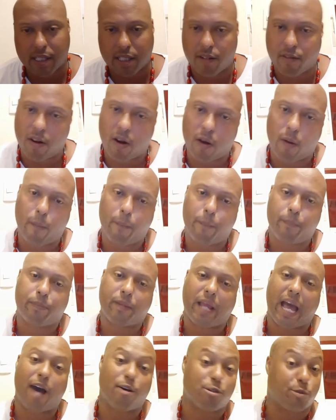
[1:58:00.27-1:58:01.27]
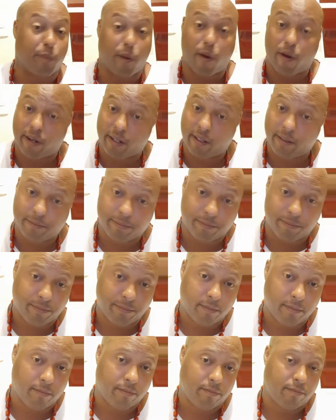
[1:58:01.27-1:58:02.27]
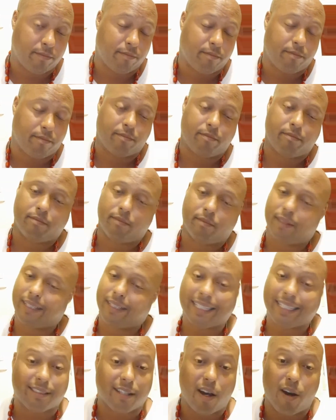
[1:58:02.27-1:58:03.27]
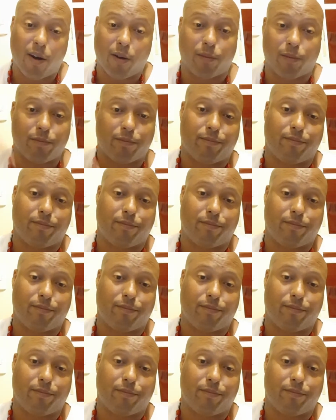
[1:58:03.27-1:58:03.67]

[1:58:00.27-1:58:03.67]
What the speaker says: in a row, house party. Let's go.